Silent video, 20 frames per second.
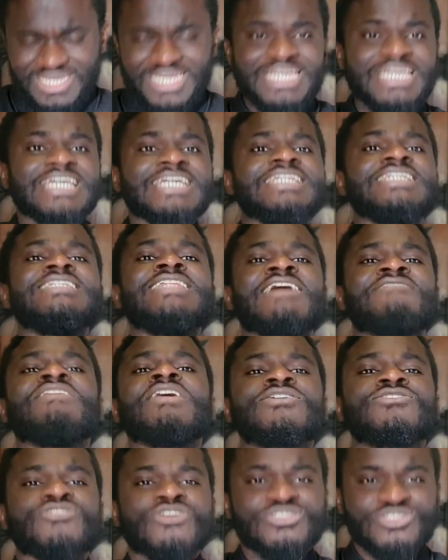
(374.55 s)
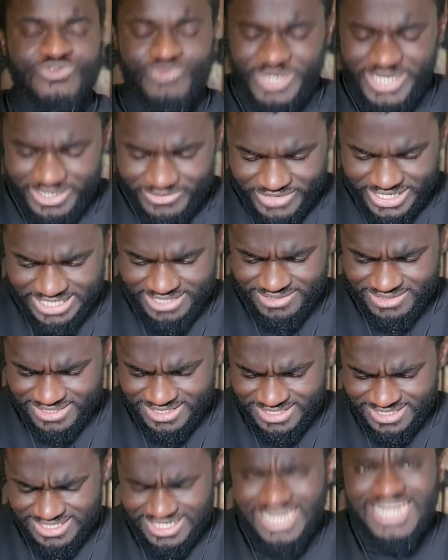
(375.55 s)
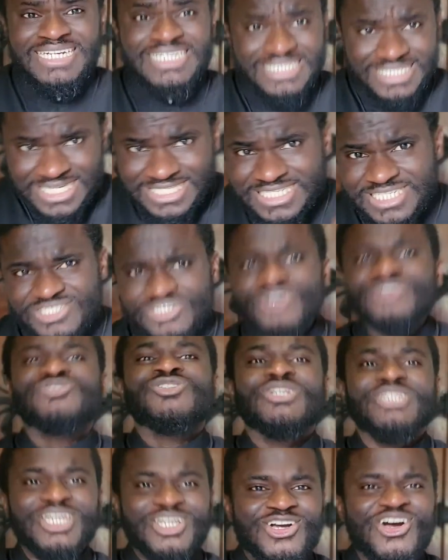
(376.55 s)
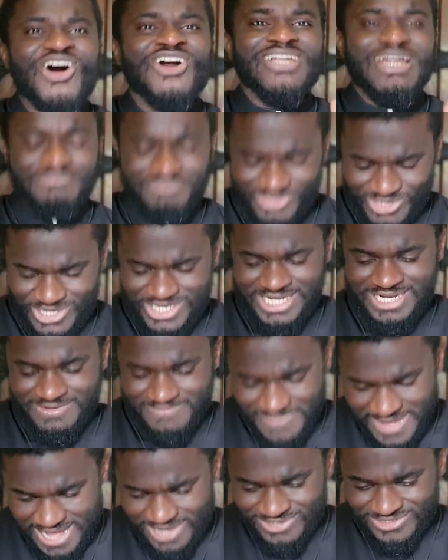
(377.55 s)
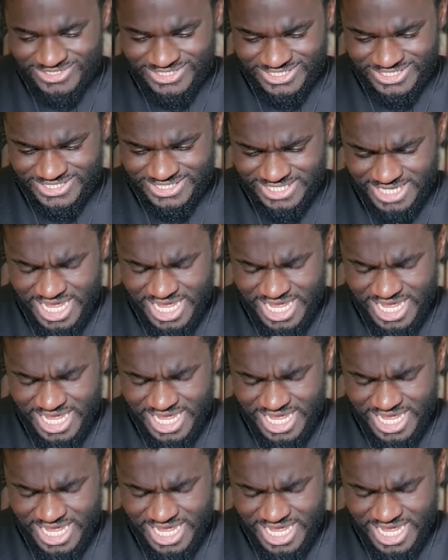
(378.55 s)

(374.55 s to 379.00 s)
He never grows weary. This is also the God I'm talking about.